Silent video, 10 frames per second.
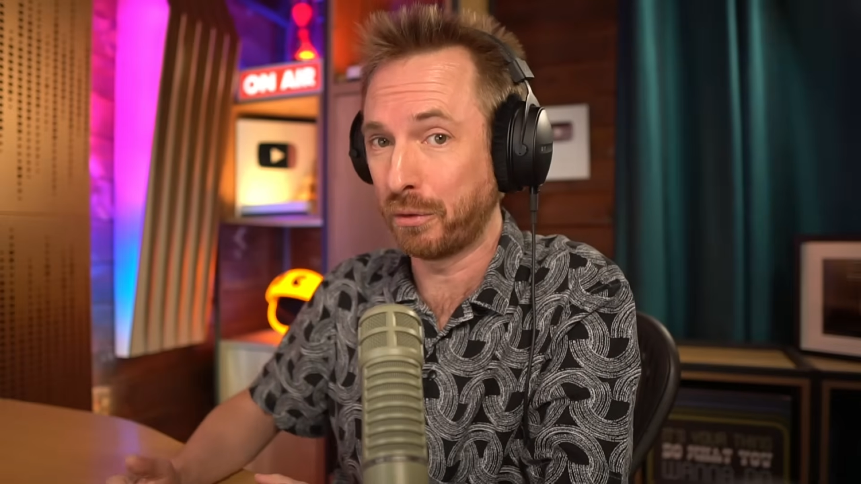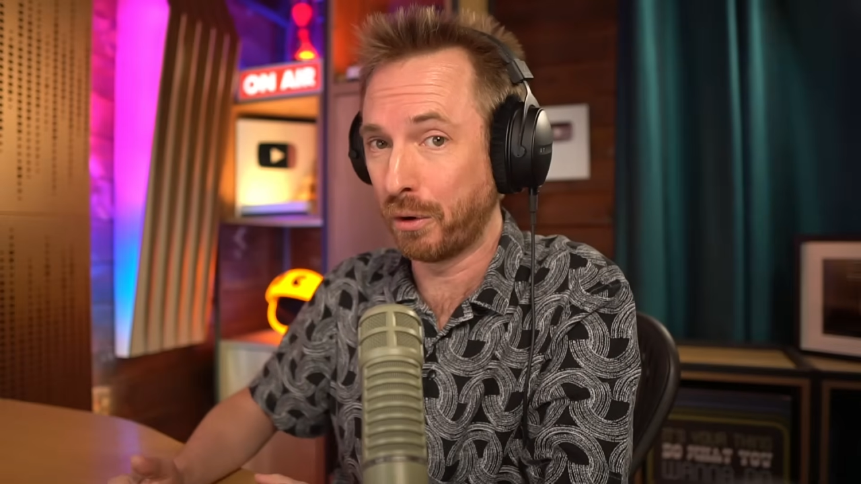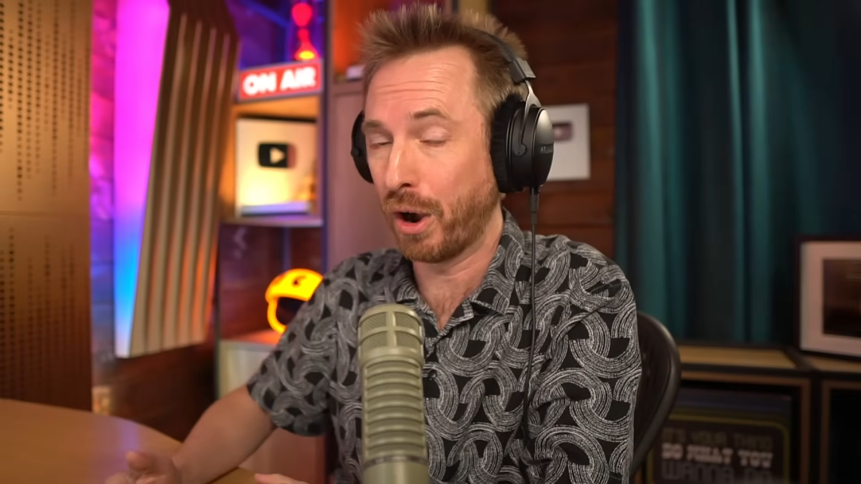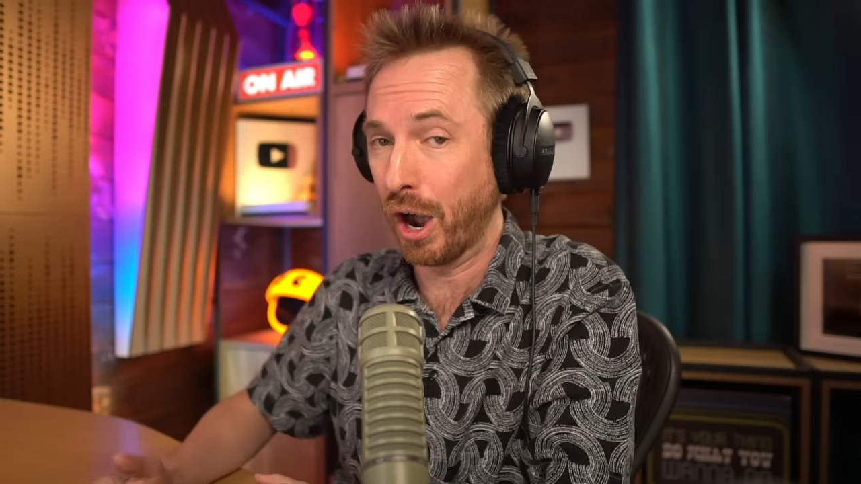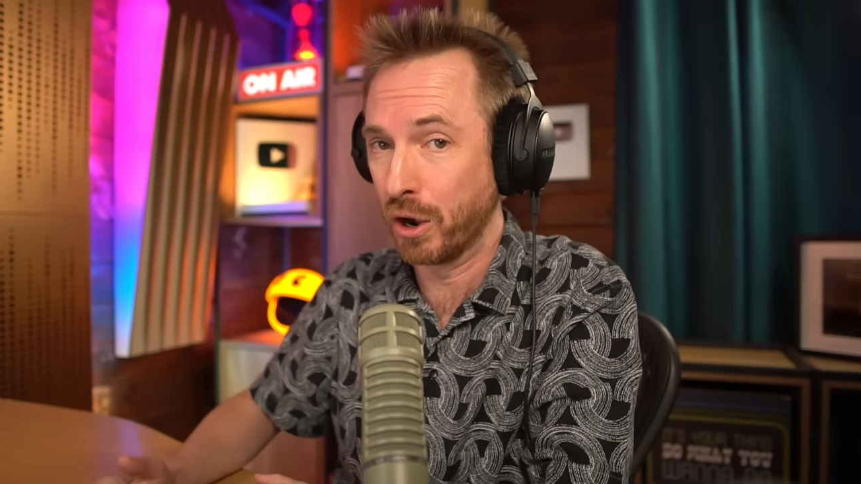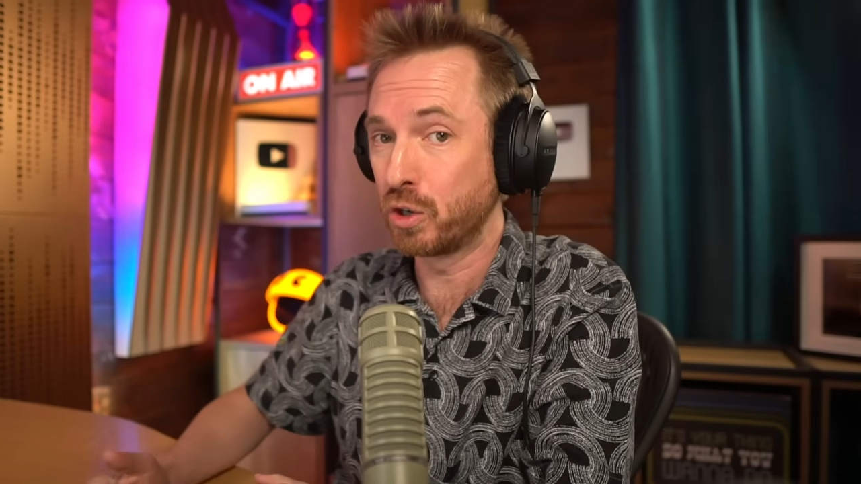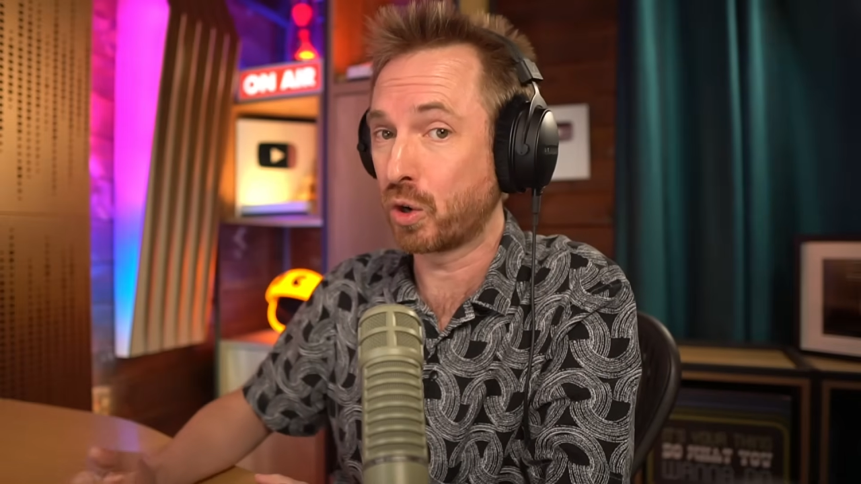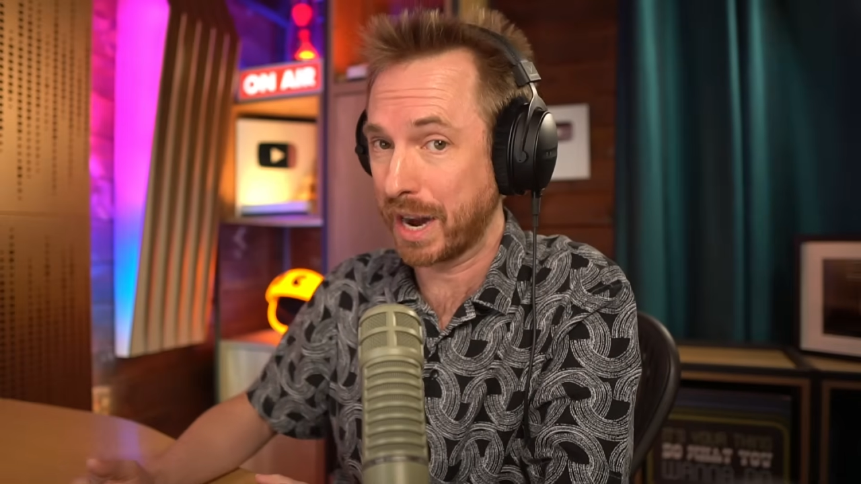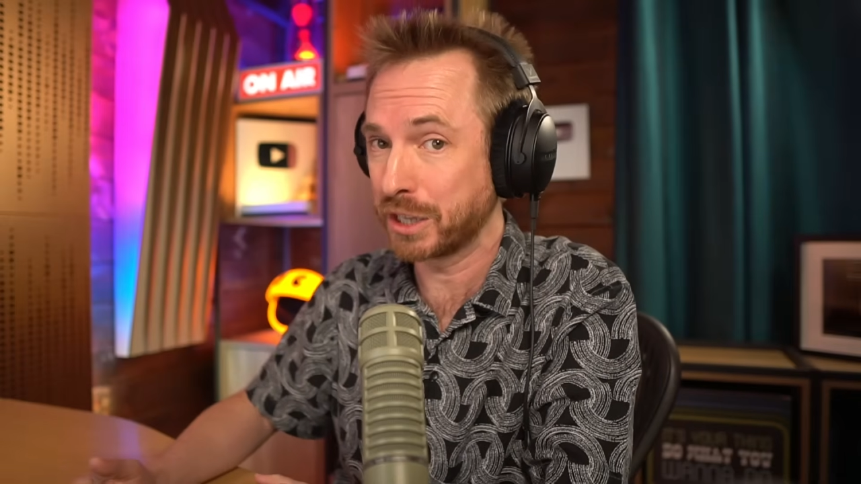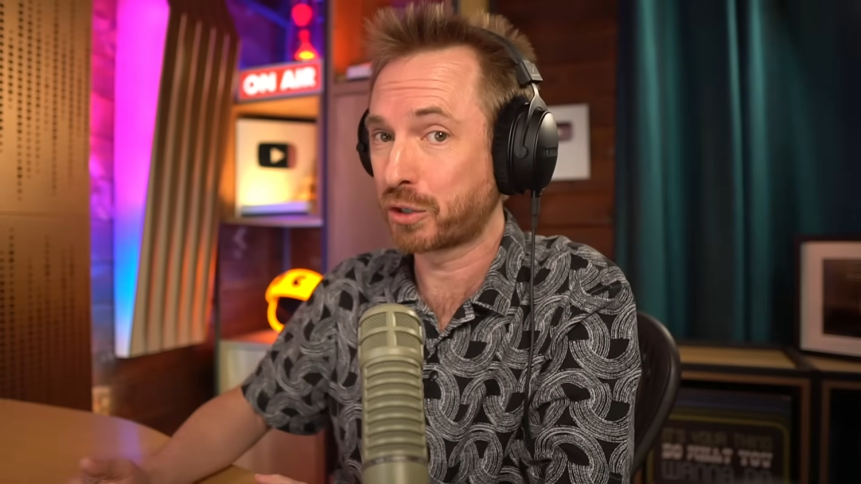4.0
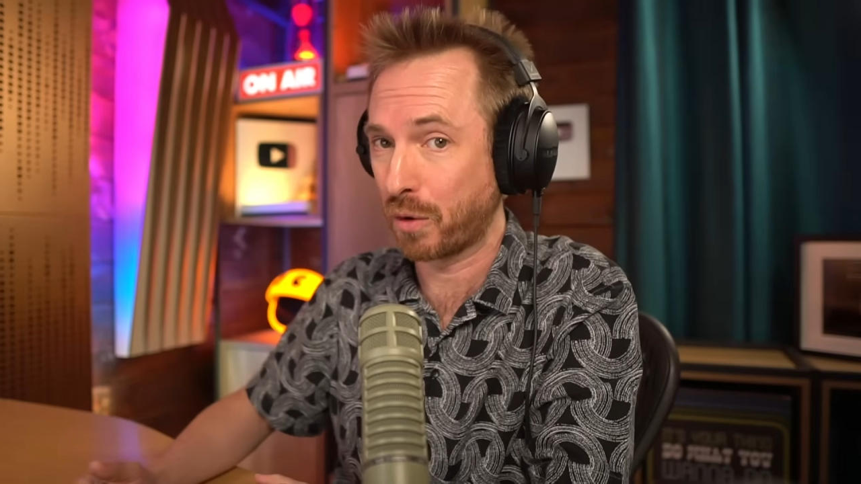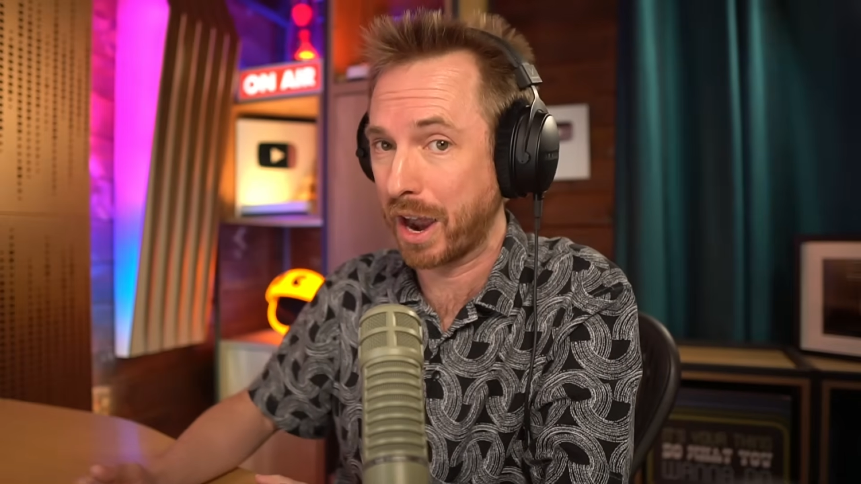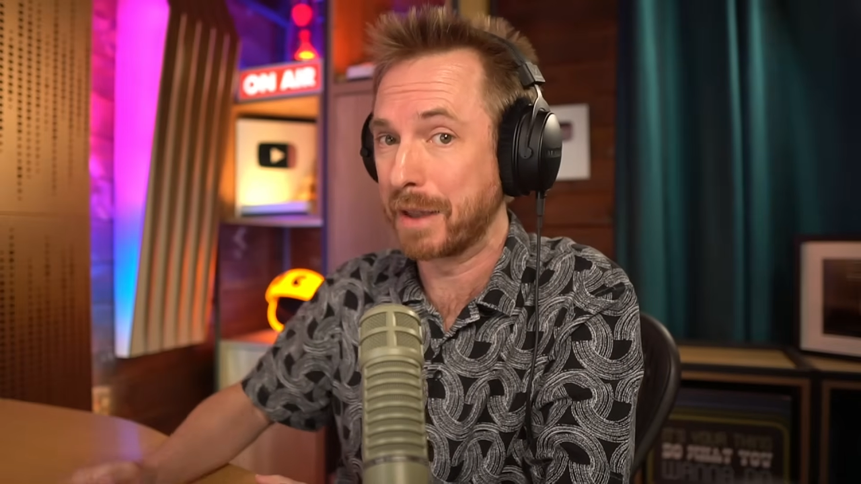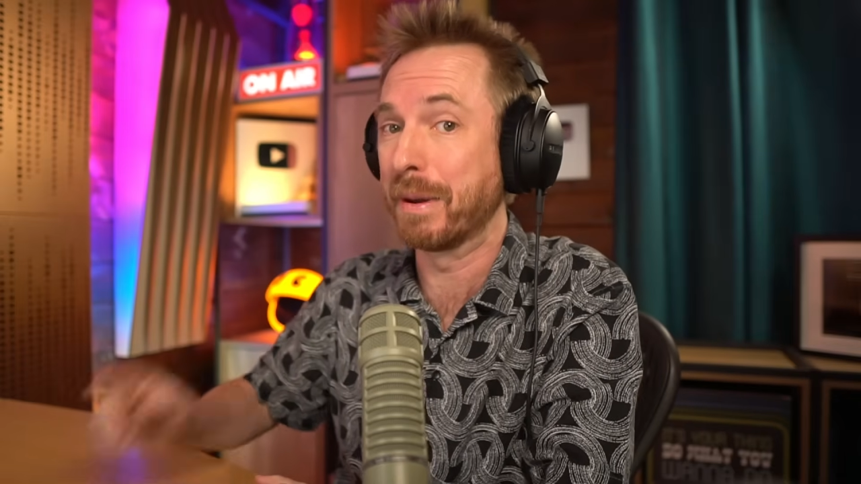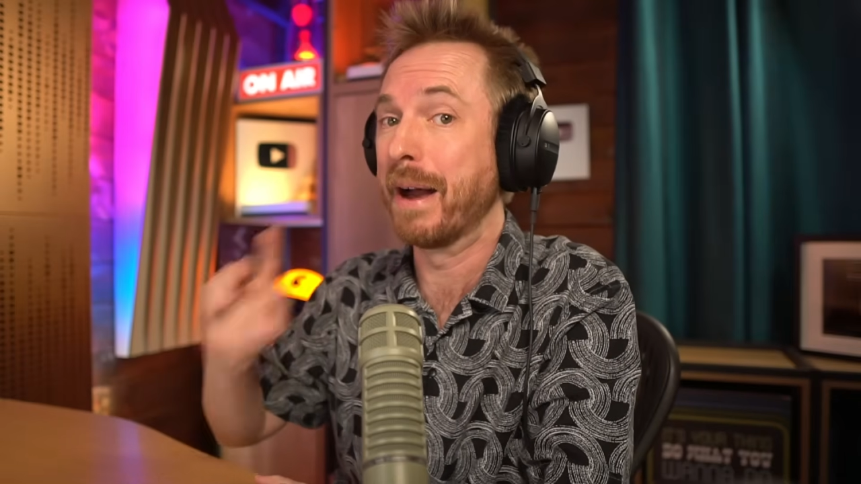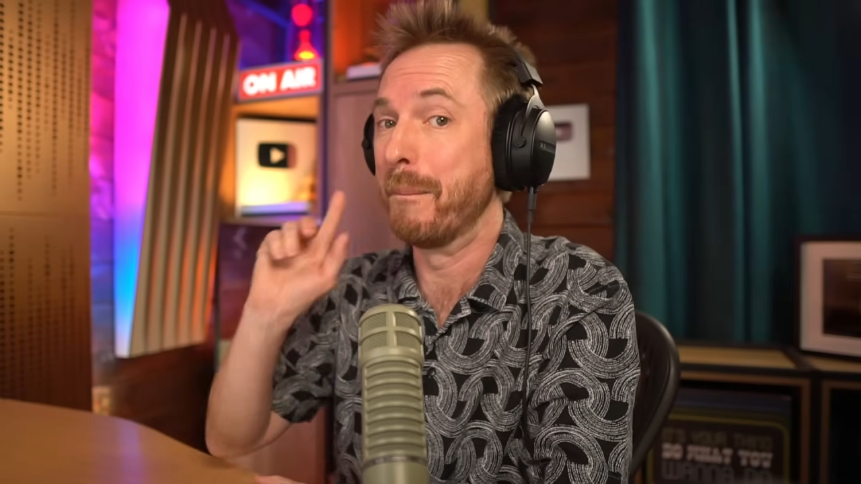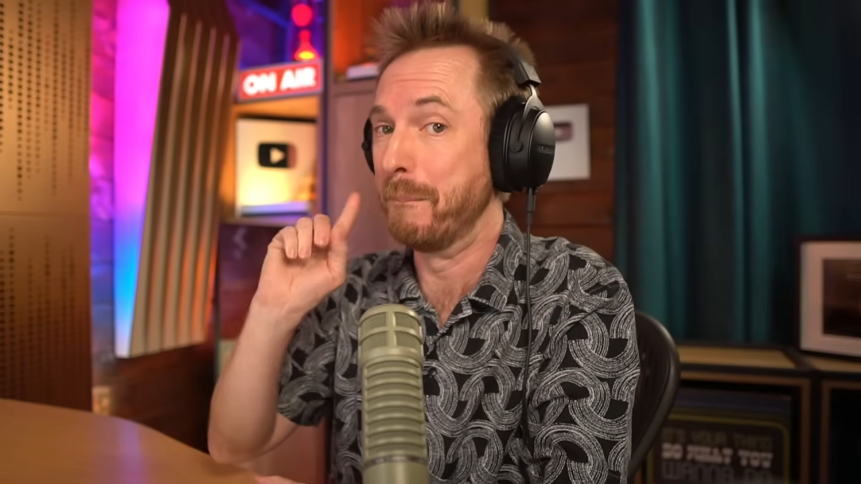Transcribe